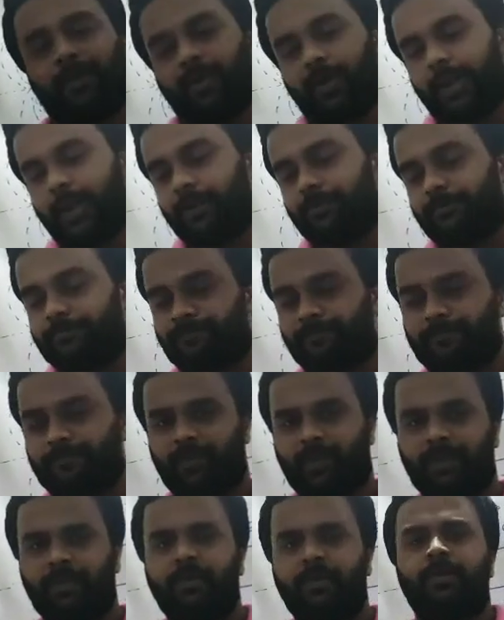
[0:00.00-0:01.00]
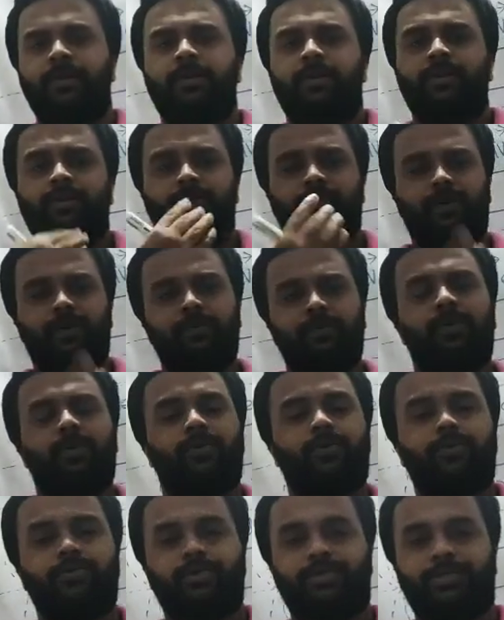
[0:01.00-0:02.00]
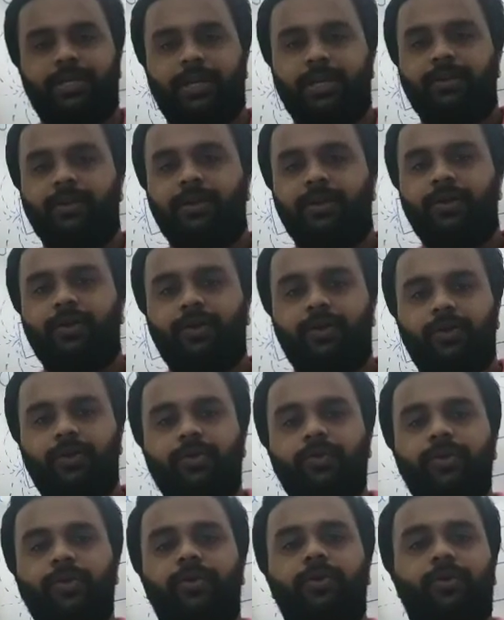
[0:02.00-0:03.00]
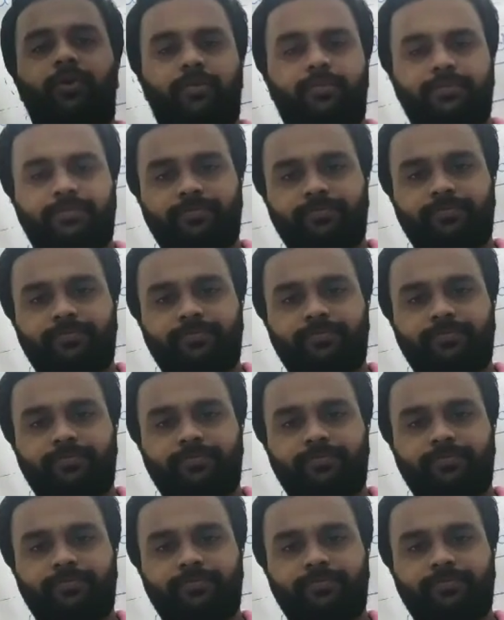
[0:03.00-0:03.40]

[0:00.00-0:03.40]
Okay. One more question. Do you know